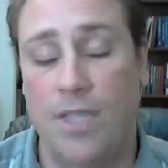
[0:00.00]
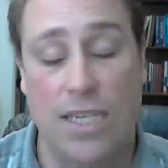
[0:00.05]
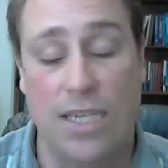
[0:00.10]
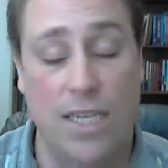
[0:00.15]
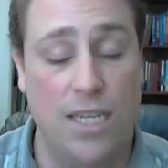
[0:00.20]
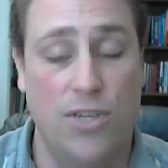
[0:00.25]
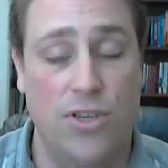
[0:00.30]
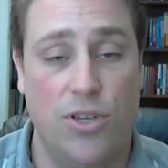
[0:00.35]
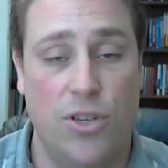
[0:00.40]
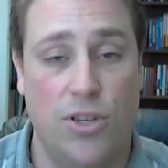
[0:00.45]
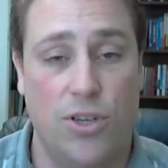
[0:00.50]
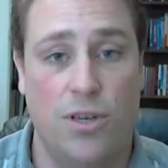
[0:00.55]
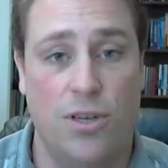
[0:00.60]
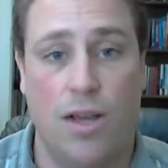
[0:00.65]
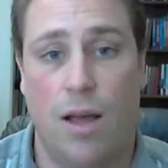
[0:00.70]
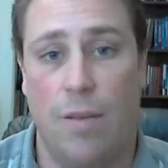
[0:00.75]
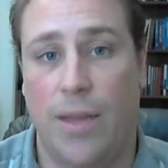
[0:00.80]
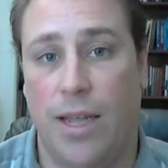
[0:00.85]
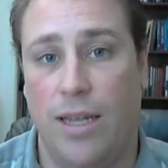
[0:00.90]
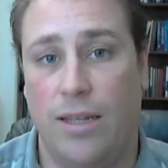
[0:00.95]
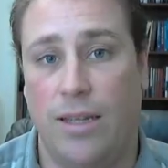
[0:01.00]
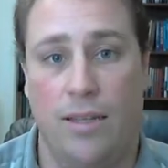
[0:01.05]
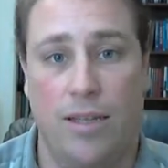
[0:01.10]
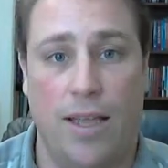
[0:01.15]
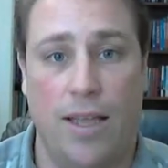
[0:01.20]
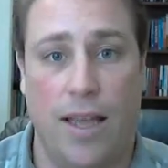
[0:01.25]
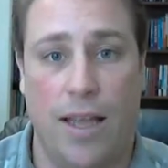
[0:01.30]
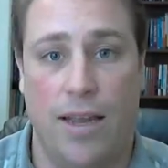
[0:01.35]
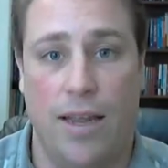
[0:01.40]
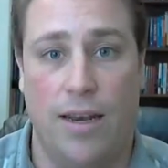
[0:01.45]
insert comment,
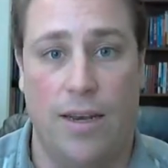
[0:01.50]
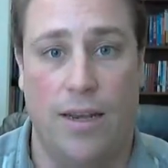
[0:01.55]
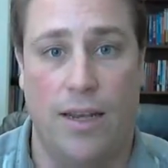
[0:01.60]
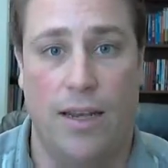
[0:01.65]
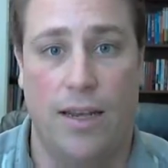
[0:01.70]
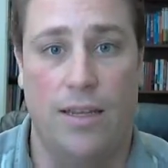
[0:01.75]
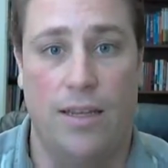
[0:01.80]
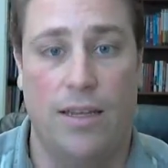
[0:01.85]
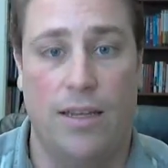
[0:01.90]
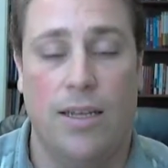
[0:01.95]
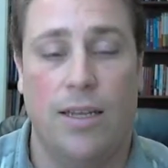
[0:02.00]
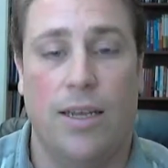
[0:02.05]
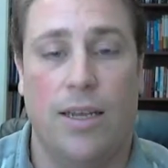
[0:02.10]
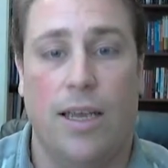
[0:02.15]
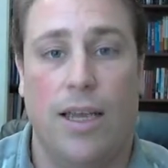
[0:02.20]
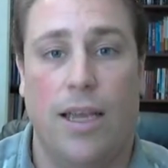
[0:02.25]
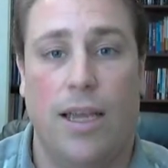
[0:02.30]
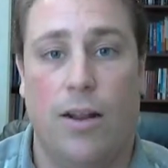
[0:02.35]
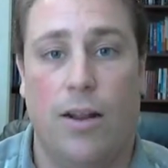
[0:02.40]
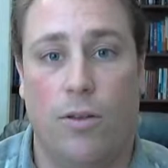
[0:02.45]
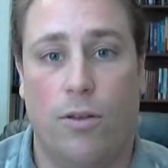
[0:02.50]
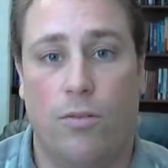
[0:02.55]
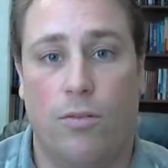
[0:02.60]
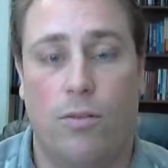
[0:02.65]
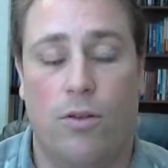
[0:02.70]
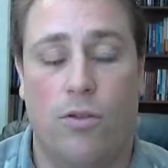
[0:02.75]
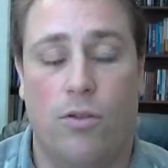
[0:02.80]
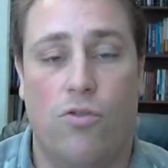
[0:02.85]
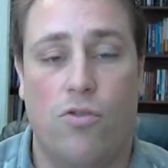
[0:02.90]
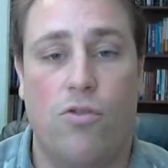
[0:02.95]
and it'll
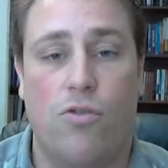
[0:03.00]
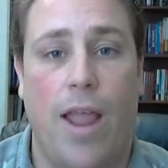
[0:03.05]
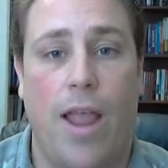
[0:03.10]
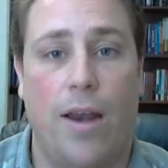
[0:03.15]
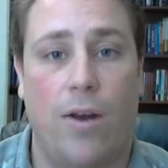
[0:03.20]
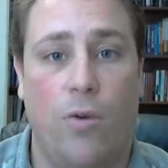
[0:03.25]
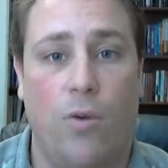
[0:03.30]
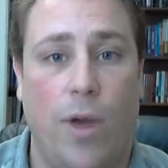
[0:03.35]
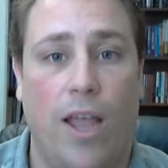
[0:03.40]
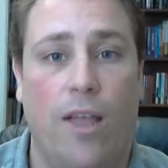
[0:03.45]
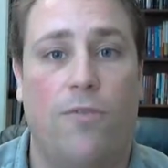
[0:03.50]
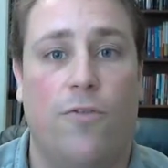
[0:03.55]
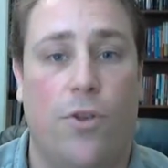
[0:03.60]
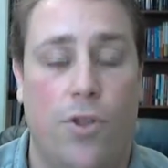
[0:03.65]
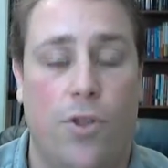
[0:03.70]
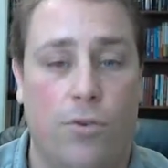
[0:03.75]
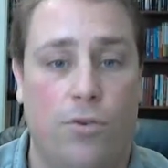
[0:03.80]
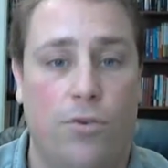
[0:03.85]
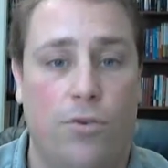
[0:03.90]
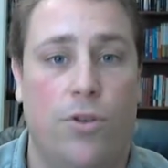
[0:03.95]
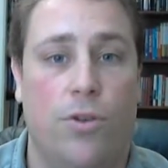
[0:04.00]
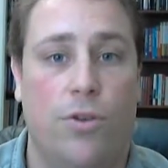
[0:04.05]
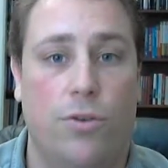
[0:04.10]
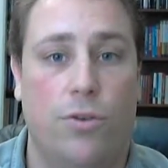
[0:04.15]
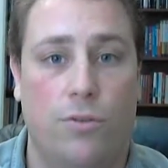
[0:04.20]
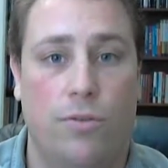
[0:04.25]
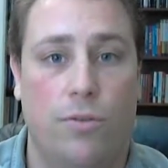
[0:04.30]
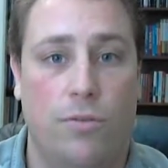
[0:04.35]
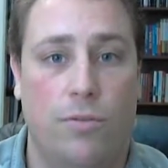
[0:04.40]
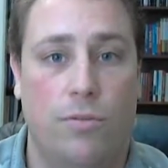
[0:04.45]
create a way for you
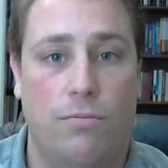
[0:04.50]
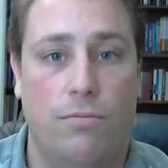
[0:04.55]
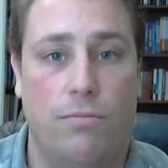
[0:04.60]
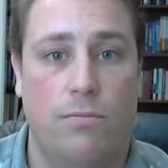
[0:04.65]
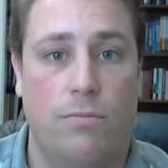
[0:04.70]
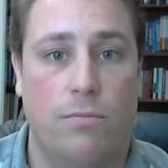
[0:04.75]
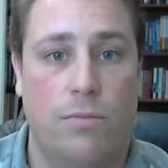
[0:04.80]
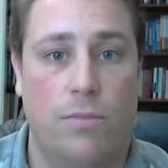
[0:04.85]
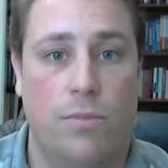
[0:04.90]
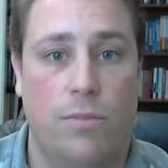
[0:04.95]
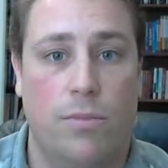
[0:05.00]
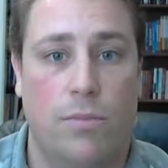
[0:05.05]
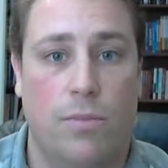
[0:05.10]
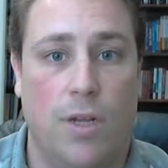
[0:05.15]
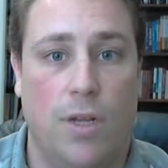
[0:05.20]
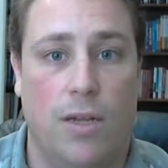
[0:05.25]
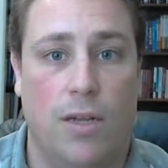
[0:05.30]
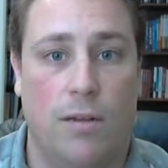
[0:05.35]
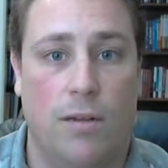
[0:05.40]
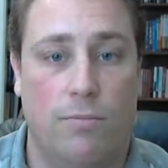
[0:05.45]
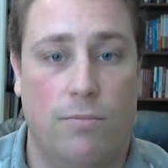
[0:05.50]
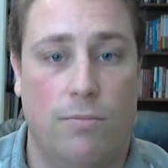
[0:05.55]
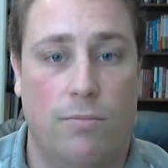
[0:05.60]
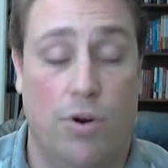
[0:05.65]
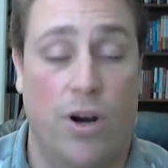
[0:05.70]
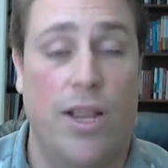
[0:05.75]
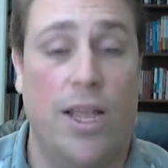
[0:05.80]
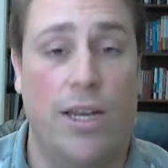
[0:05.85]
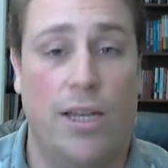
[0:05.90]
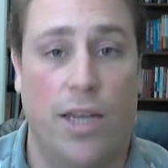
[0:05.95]
to
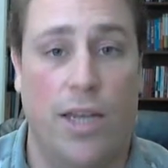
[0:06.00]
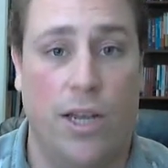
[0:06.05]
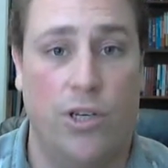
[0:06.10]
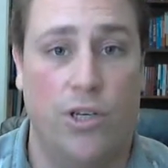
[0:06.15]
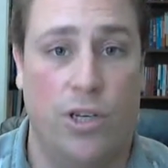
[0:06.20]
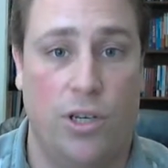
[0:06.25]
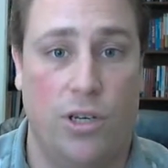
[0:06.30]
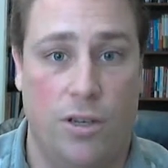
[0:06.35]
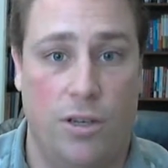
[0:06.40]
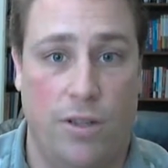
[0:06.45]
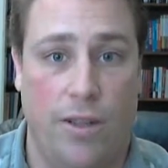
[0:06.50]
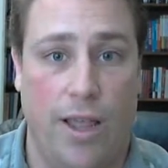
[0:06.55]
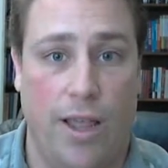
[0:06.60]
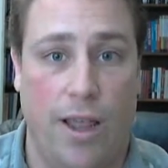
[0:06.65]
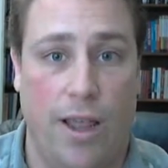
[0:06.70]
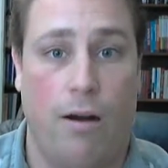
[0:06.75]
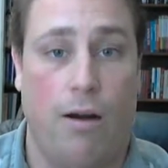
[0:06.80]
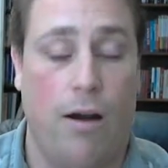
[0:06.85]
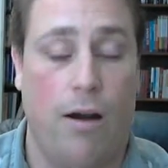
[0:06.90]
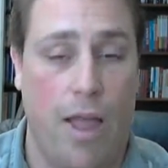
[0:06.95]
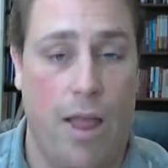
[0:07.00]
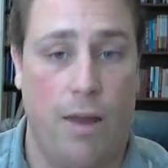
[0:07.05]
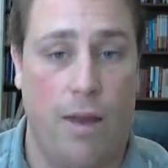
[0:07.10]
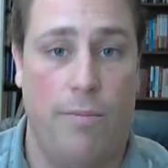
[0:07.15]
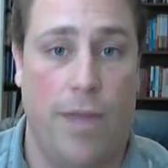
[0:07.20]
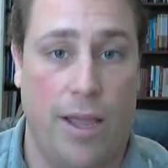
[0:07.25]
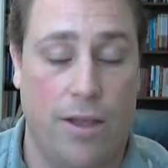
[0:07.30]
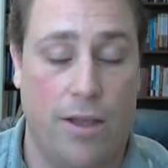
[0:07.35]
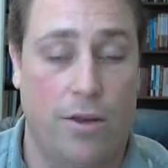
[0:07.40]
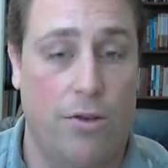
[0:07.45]
bring attention to the error and
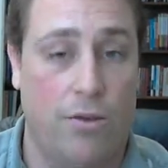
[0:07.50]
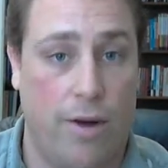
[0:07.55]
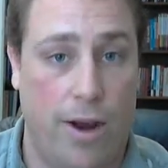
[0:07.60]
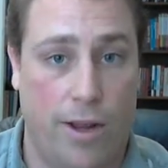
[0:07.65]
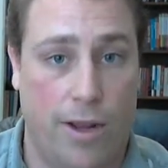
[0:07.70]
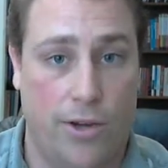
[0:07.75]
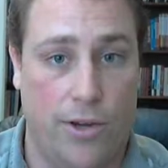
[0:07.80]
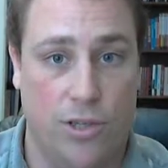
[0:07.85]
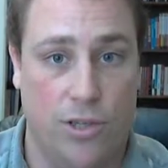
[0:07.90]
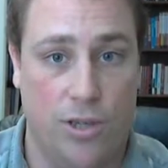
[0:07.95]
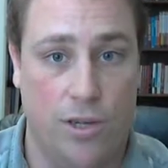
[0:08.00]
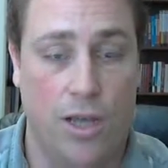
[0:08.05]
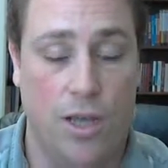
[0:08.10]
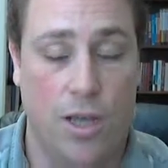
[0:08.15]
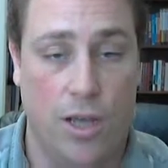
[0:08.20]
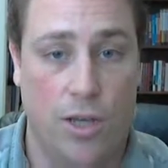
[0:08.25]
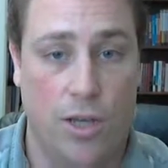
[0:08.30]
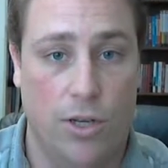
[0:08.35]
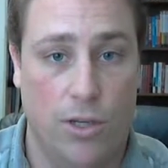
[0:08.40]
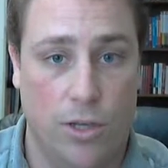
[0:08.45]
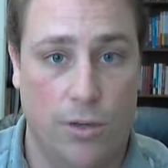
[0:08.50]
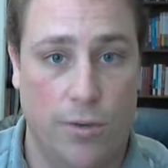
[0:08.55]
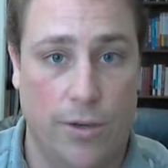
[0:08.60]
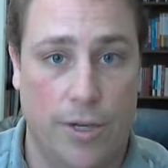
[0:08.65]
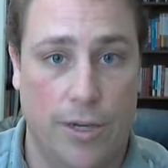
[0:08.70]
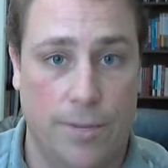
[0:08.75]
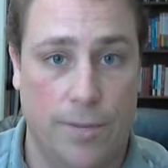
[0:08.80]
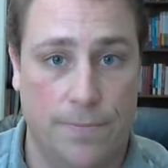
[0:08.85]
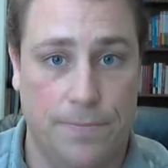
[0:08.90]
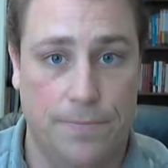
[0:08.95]
make a correction to
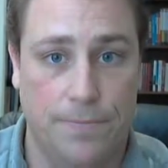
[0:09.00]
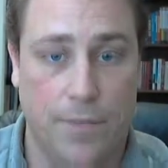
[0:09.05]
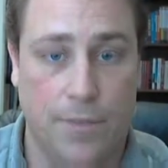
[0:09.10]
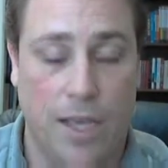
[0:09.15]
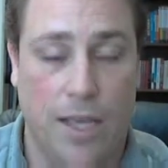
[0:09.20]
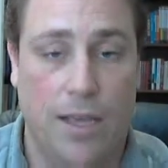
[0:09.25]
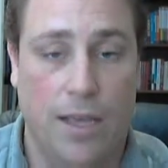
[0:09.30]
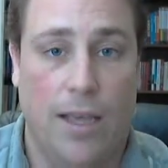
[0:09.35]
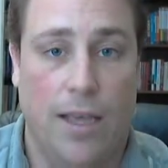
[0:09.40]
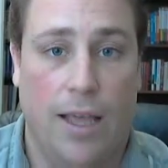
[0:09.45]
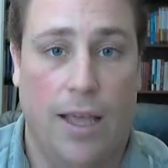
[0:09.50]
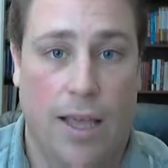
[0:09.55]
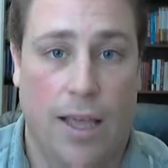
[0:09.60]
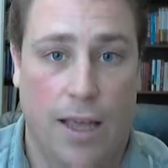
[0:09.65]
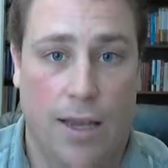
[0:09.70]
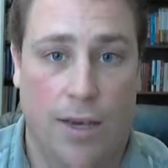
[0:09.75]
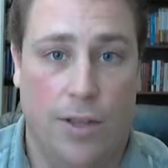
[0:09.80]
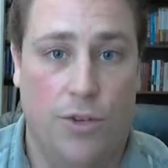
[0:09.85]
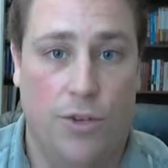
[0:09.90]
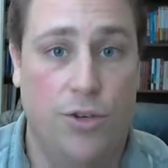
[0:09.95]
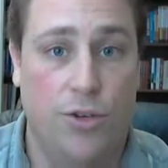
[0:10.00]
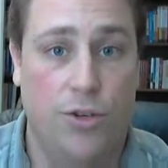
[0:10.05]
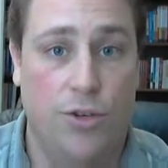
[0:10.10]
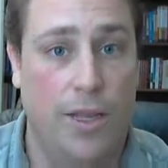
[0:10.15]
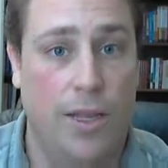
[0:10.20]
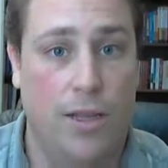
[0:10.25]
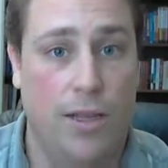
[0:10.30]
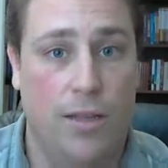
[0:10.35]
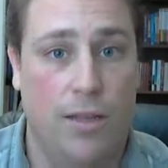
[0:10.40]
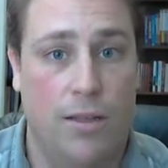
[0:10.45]
it. And
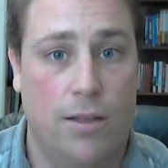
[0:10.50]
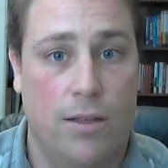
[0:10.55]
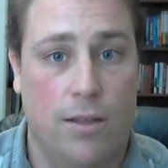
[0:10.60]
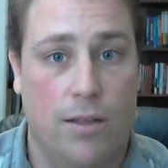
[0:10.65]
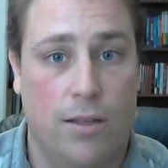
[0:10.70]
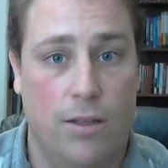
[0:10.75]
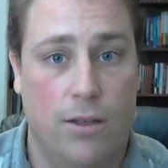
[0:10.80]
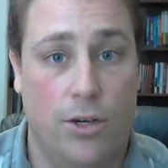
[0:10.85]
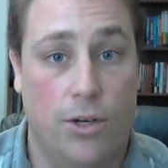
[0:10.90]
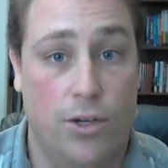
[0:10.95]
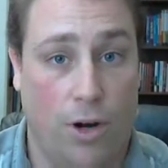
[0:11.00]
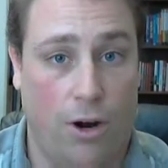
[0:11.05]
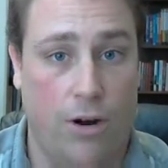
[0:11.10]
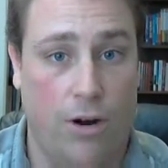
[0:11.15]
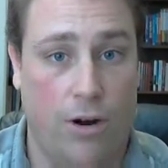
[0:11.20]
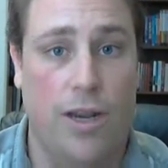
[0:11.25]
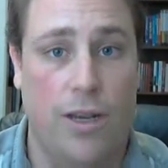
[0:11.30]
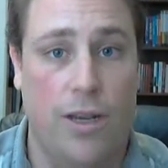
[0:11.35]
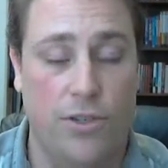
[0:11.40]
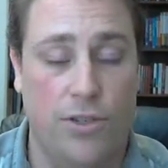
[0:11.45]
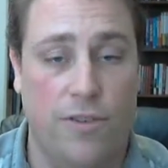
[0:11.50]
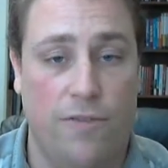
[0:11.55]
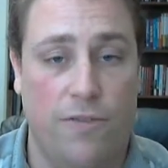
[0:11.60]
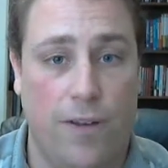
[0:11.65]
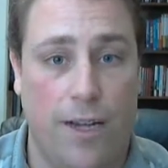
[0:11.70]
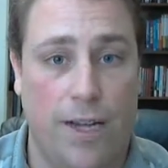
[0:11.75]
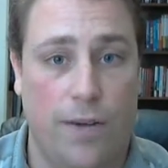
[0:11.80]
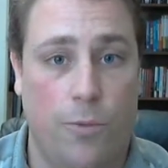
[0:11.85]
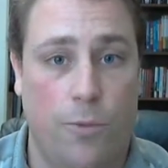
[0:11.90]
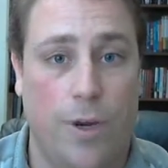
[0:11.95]
your target is to
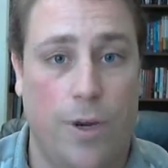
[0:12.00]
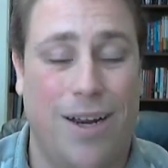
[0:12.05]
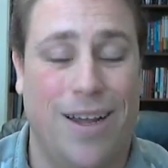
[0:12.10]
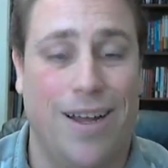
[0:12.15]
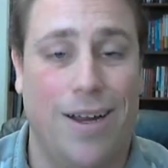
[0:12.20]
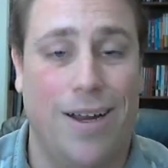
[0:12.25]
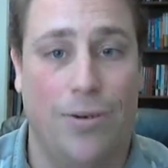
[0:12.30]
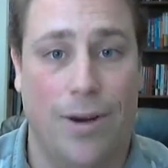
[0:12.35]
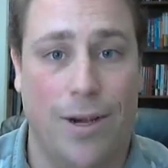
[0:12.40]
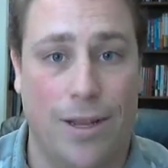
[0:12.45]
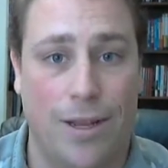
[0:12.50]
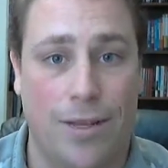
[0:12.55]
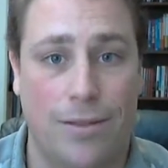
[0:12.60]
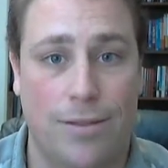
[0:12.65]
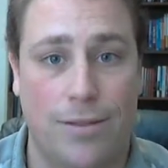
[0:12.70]
find 100